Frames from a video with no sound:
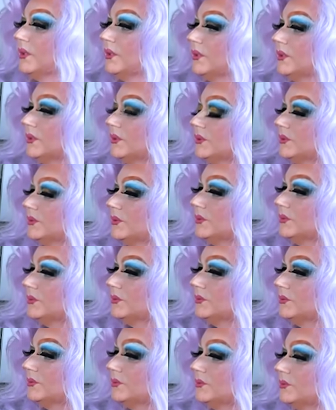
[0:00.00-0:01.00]

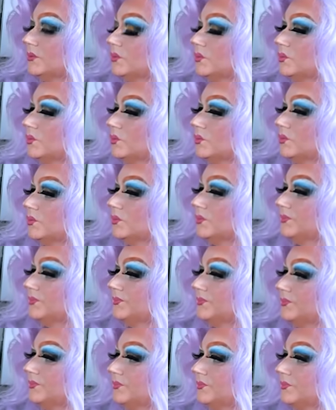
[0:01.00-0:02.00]

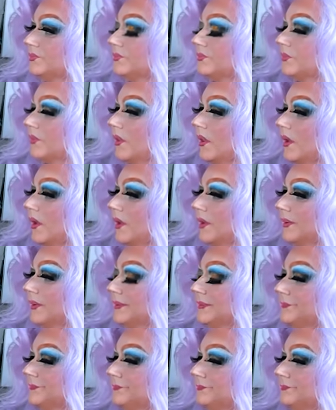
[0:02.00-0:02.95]
This person isn't speaking.